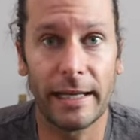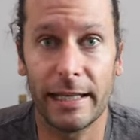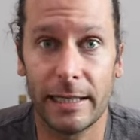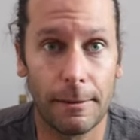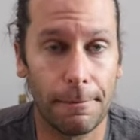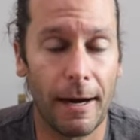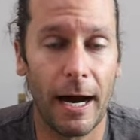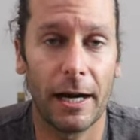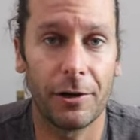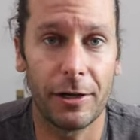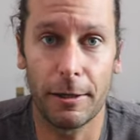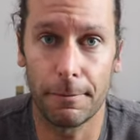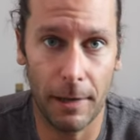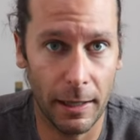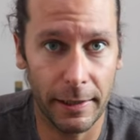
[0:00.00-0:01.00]
to get into pottery,
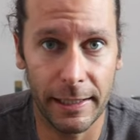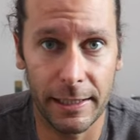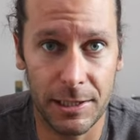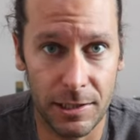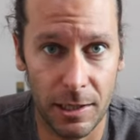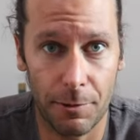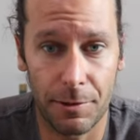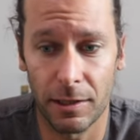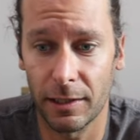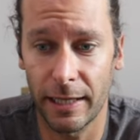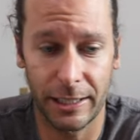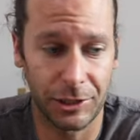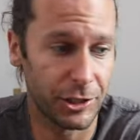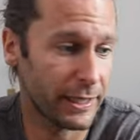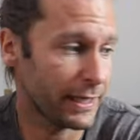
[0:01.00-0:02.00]
you're probably going to start with
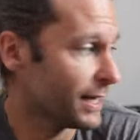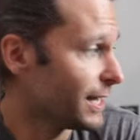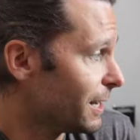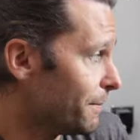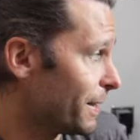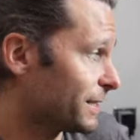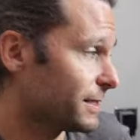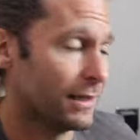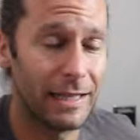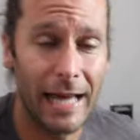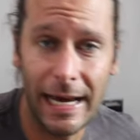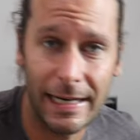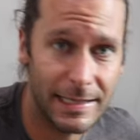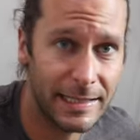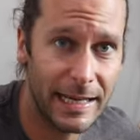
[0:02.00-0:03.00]
electric. It makes a
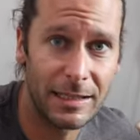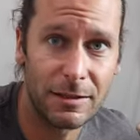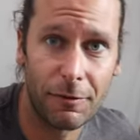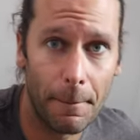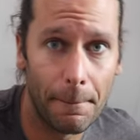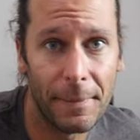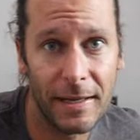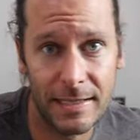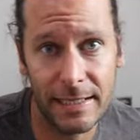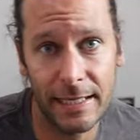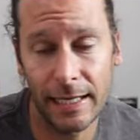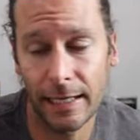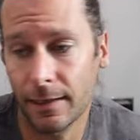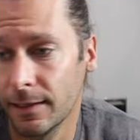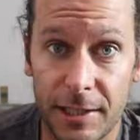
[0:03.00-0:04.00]
lot of sense for
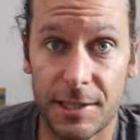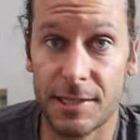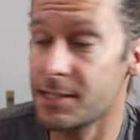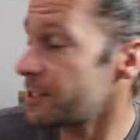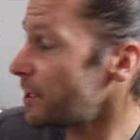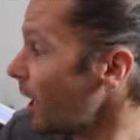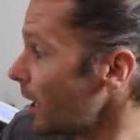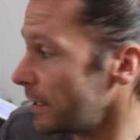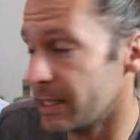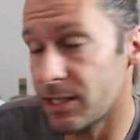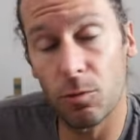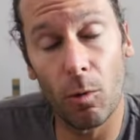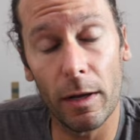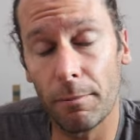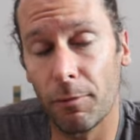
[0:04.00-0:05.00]
bisking. Skutt
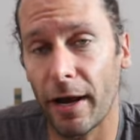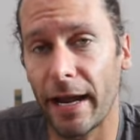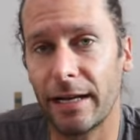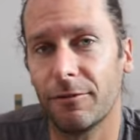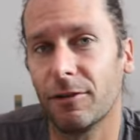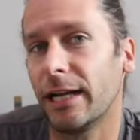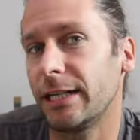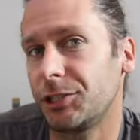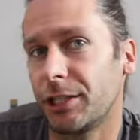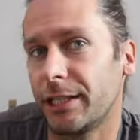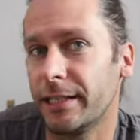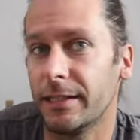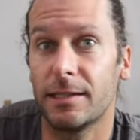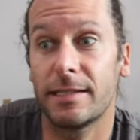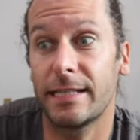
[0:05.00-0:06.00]
is one brand of electric
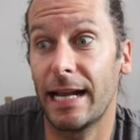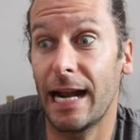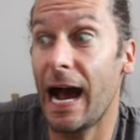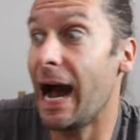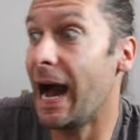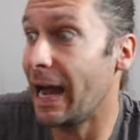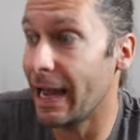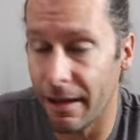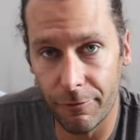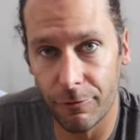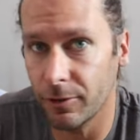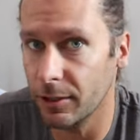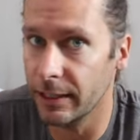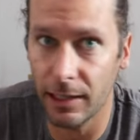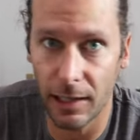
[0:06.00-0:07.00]
kilns that I have
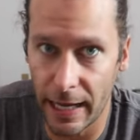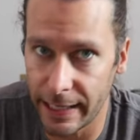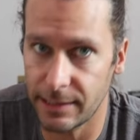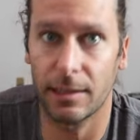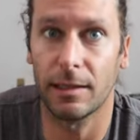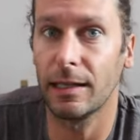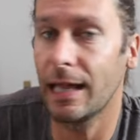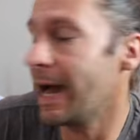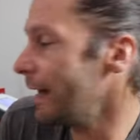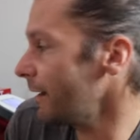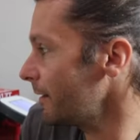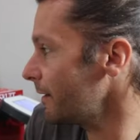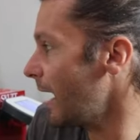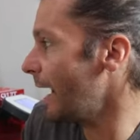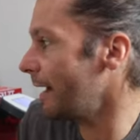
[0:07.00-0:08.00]
really liked a
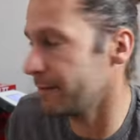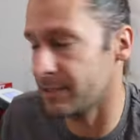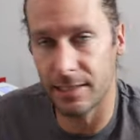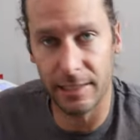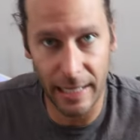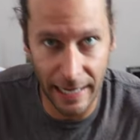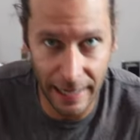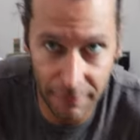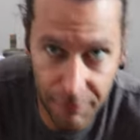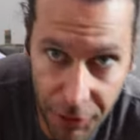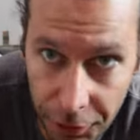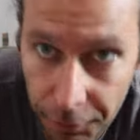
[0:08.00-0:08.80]
lot. Obviously, I have